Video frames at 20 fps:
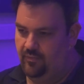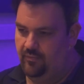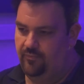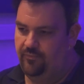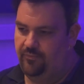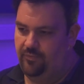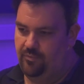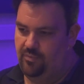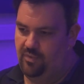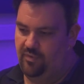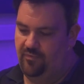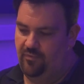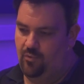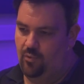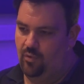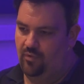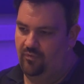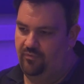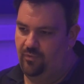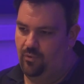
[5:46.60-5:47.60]

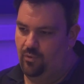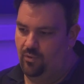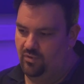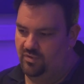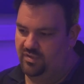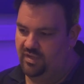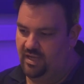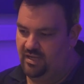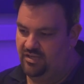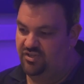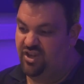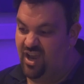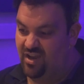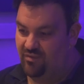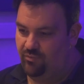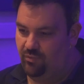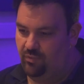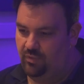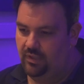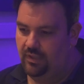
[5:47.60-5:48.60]
414s in
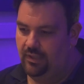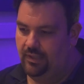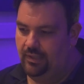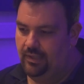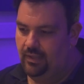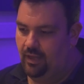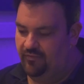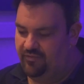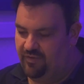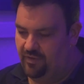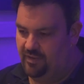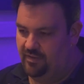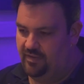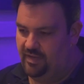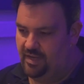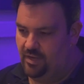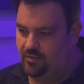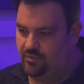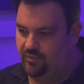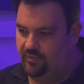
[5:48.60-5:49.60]
general. I find that they
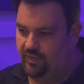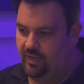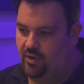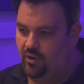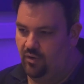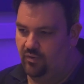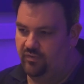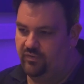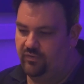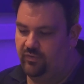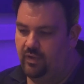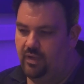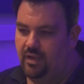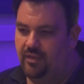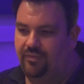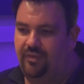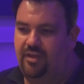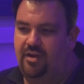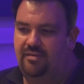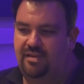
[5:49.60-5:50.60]

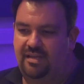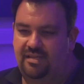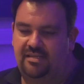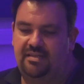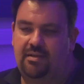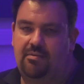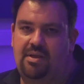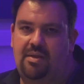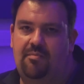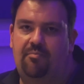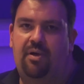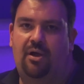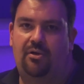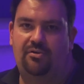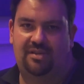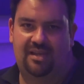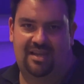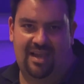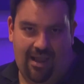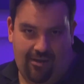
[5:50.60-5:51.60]
don't necessarily
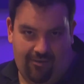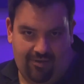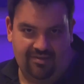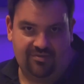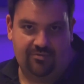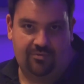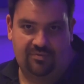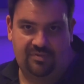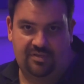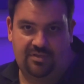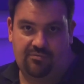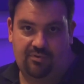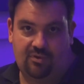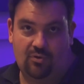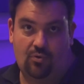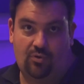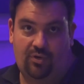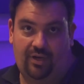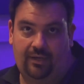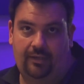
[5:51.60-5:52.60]
impose a character onto the
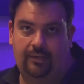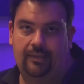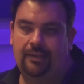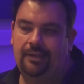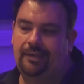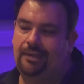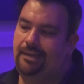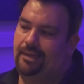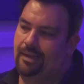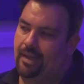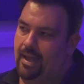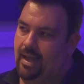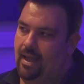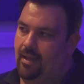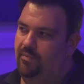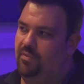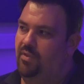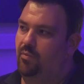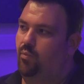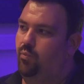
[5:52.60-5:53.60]
recording.
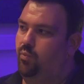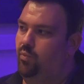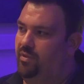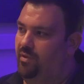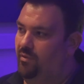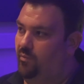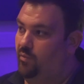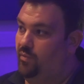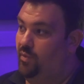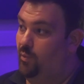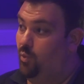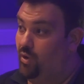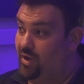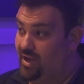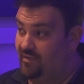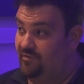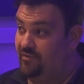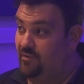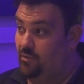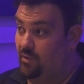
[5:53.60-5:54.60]
The
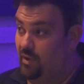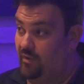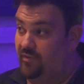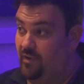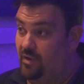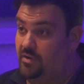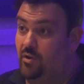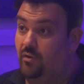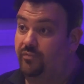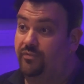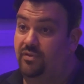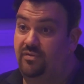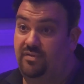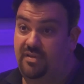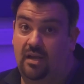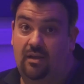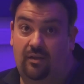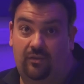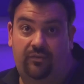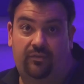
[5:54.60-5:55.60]
184 I find often
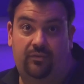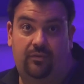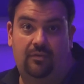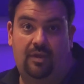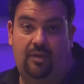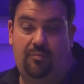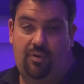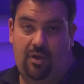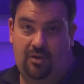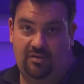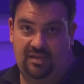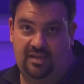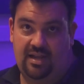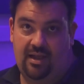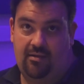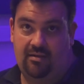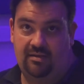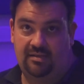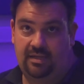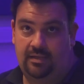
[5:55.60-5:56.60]
does impose a
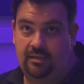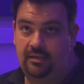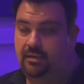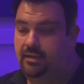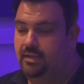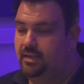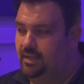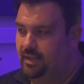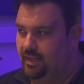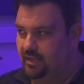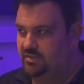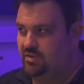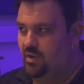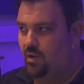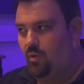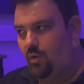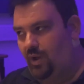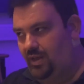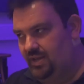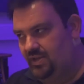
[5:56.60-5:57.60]
character. It's
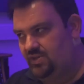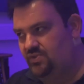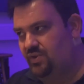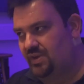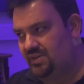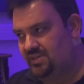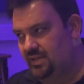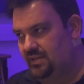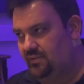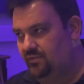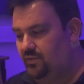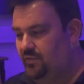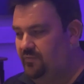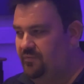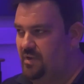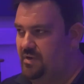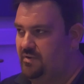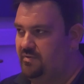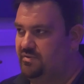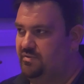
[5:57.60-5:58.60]
got quite an interesting sort of
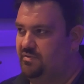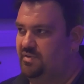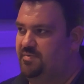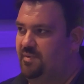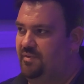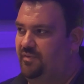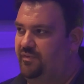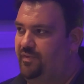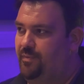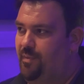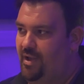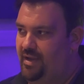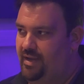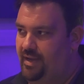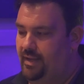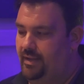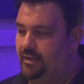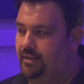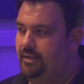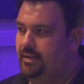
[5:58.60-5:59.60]
frequency response to my
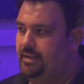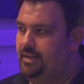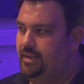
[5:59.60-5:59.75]
ear.